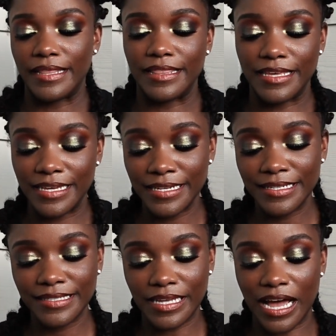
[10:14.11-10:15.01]

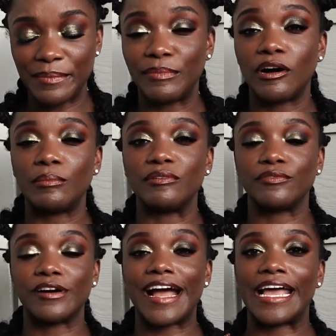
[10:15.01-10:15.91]
These I bought
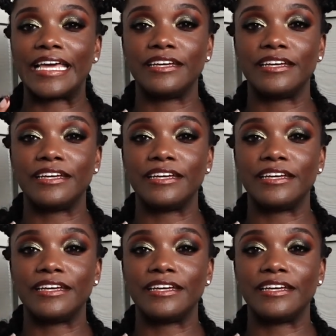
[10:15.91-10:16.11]
before I had